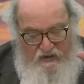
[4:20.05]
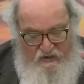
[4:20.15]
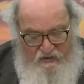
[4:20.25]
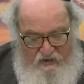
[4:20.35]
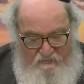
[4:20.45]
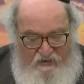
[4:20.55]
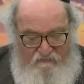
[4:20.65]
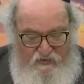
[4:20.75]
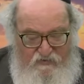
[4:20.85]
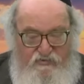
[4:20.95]
I'm
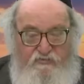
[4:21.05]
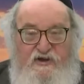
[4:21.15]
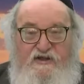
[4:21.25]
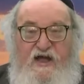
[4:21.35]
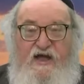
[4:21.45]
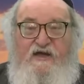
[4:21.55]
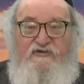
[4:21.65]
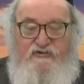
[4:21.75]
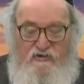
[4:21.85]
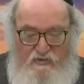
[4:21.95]
giving you 3
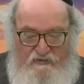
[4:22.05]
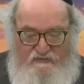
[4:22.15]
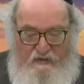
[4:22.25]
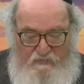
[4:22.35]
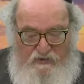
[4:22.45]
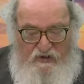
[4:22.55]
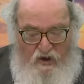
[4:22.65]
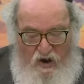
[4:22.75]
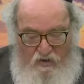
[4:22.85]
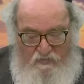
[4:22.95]
days to assemble
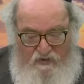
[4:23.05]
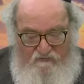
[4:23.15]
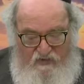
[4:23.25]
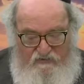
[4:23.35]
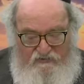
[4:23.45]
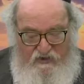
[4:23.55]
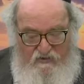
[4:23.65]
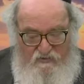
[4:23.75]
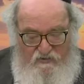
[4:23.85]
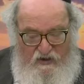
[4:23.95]
an army of Anshe
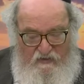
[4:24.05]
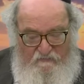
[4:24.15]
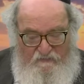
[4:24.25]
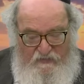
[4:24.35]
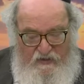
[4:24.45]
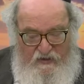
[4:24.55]
Yehuda